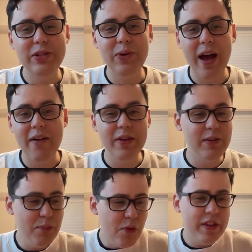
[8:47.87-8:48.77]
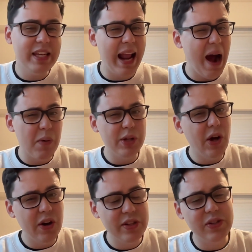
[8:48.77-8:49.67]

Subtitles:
to have, it's movie's an hour long,